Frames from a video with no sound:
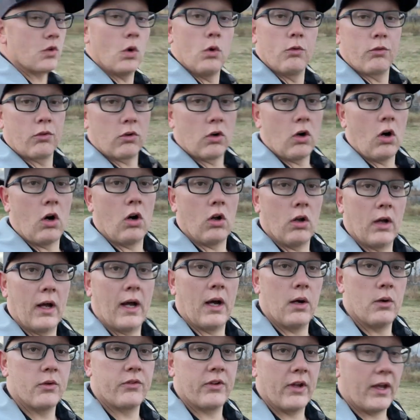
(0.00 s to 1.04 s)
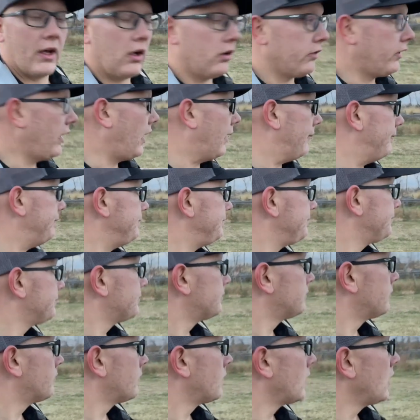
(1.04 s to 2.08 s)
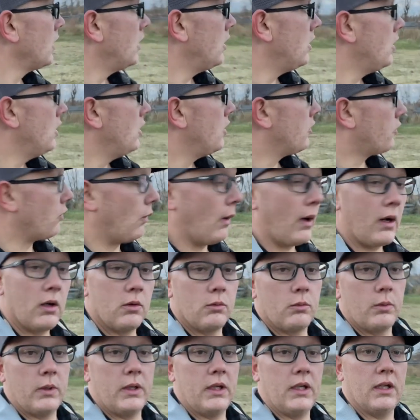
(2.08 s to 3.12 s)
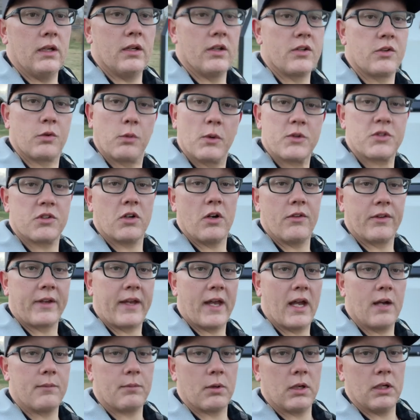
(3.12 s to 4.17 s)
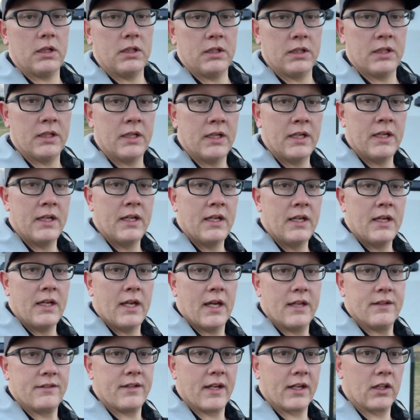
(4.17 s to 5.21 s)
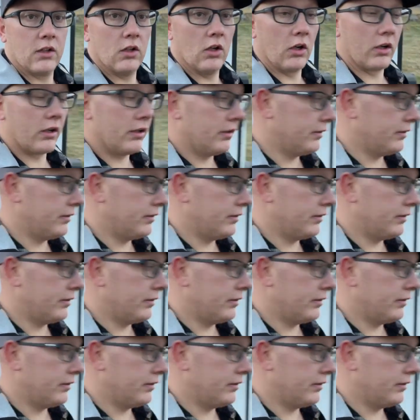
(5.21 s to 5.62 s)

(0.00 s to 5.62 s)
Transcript: overall, how is it held up? So why don't we switch around the camera and take a look.